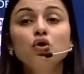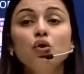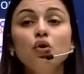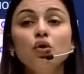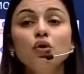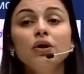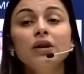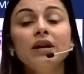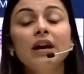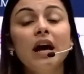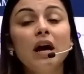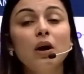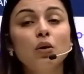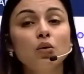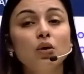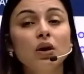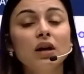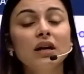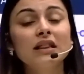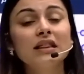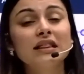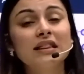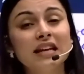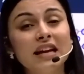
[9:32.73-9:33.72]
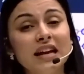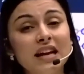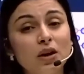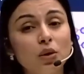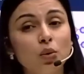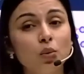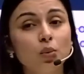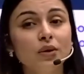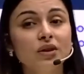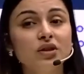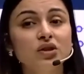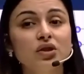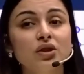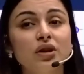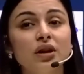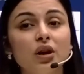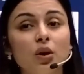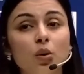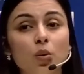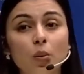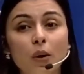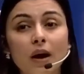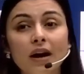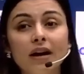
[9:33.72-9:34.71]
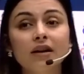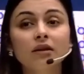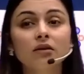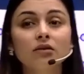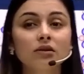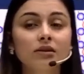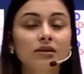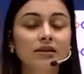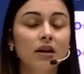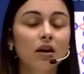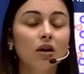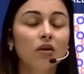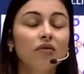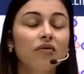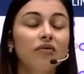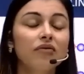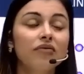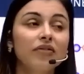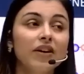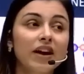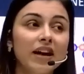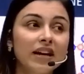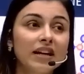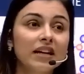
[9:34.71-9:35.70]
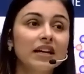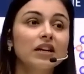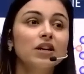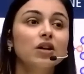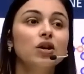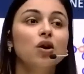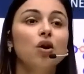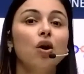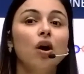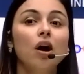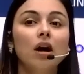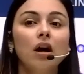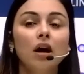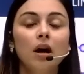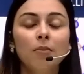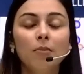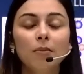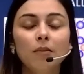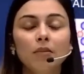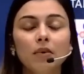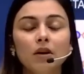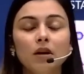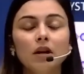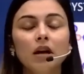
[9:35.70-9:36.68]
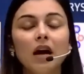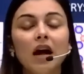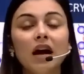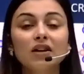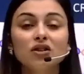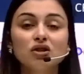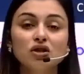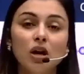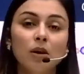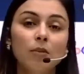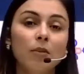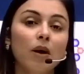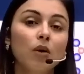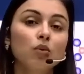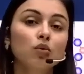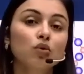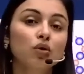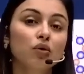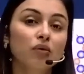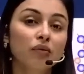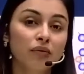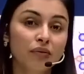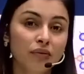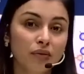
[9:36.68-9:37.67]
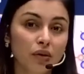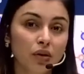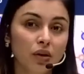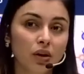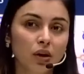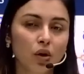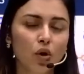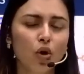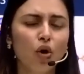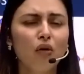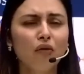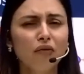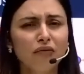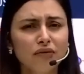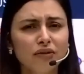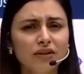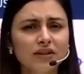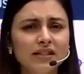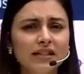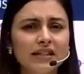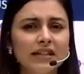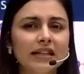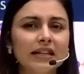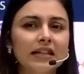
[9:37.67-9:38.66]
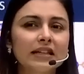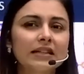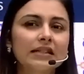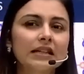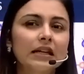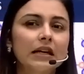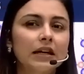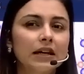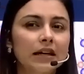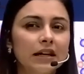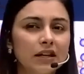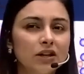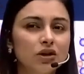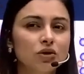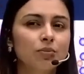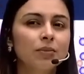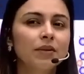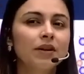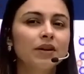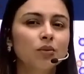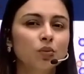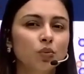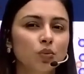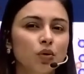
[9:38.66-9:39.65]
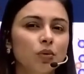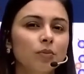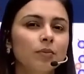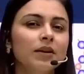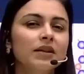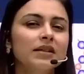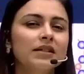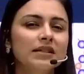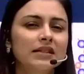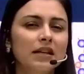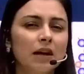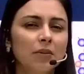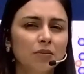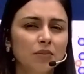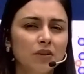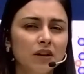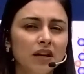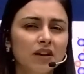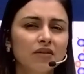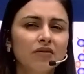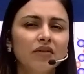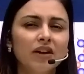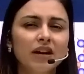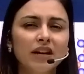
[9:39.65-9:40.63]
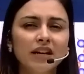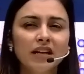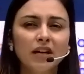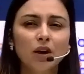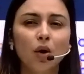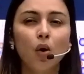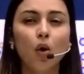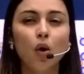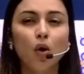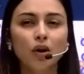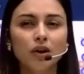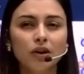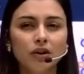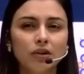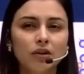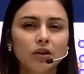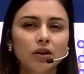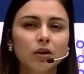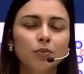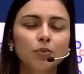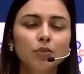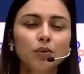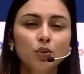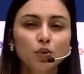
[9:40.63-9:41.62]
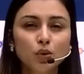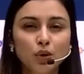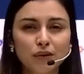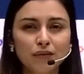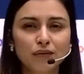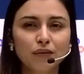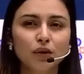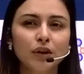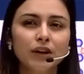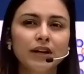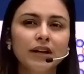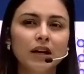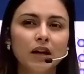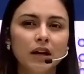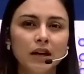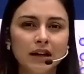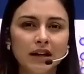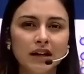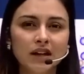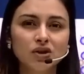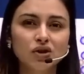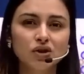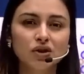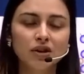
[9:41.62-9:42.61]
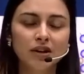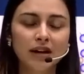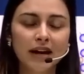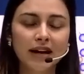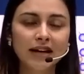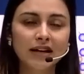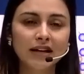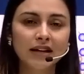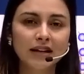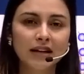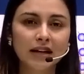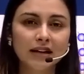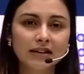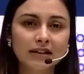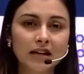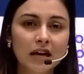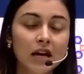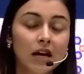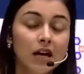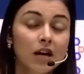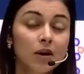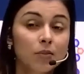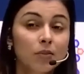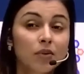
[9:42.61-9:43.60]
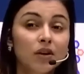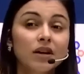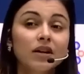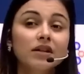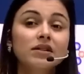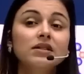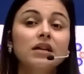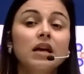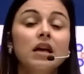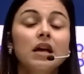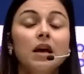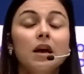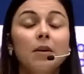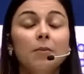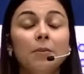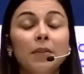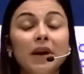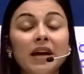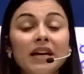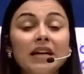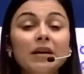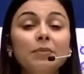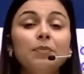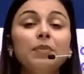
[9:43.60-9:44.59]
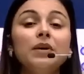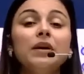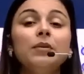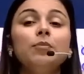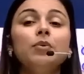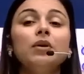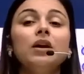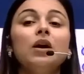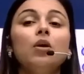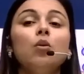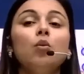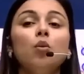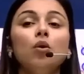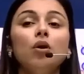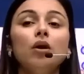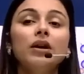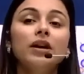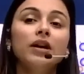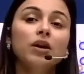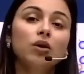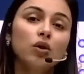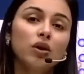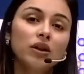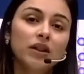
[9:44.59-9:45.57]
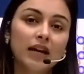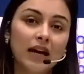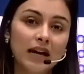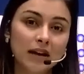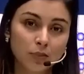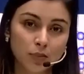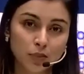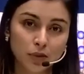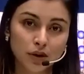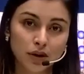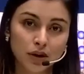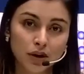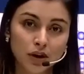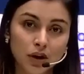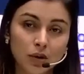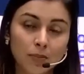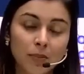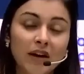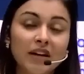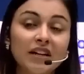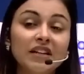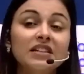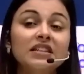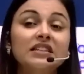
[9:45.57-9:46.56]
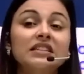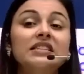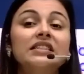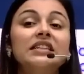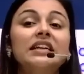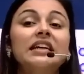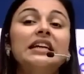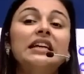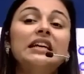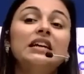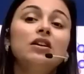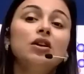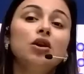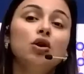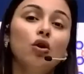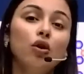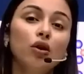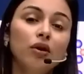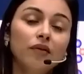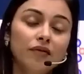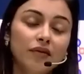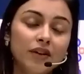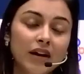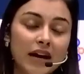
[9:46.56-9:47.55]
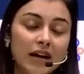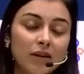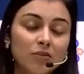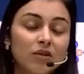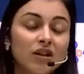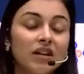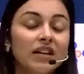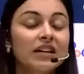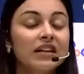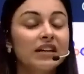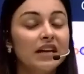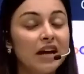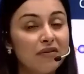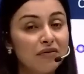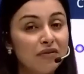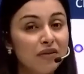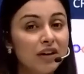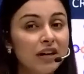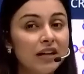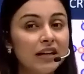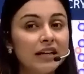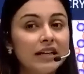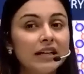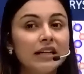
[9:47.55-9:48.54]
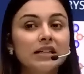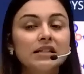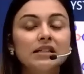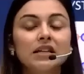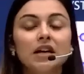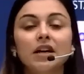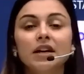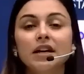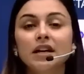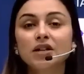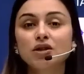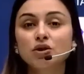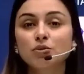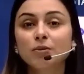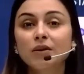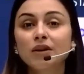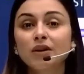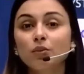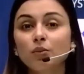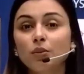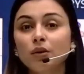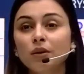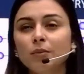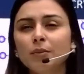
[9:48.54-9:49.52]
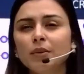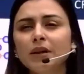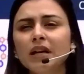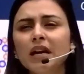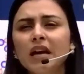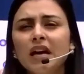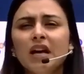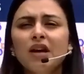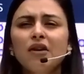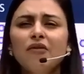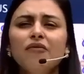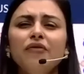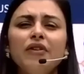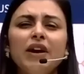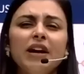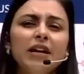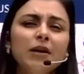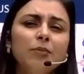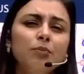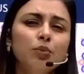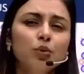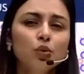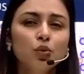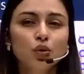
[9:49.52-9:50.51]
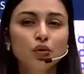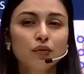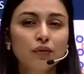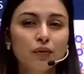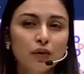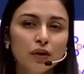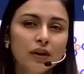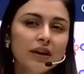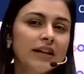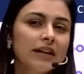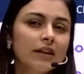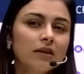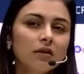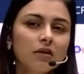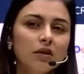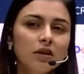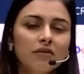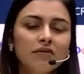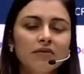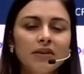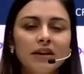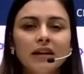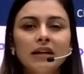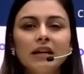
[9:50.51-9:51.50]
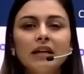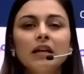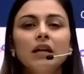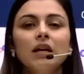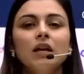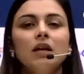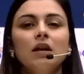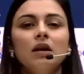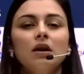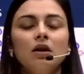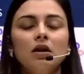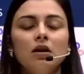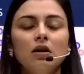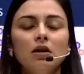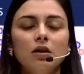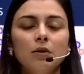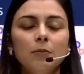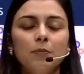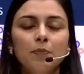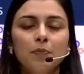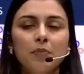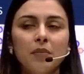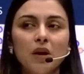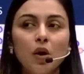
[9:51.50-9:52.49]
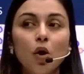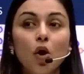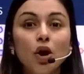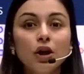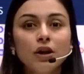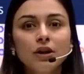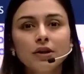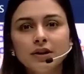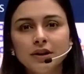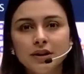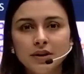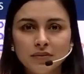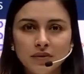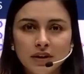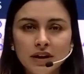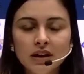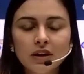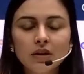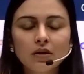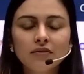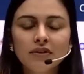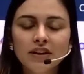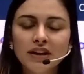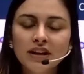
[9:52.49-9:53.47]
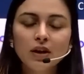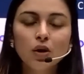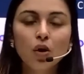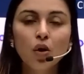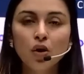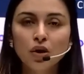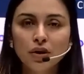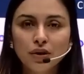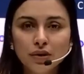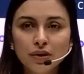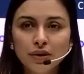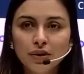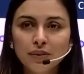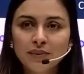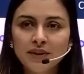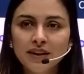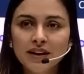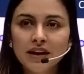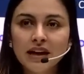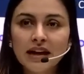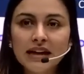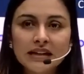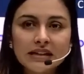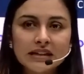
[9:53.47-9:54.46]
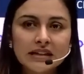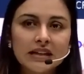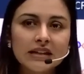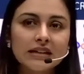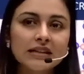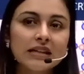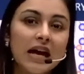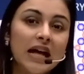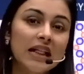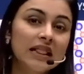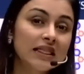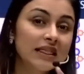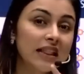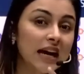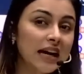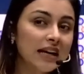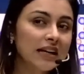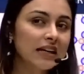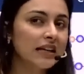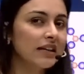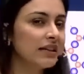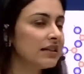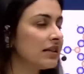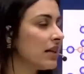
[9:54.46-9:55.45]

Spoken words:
now a thing which requires a very large amount of work, obviously its arrangement would be something very ordered, beautifully arranged, right? right? Yes, because many people are working on that particular part. It is taking a lot of time, then definitely its arrangement will be very beautifully done, very ordered, in a very ordered way, right? Yes, and that is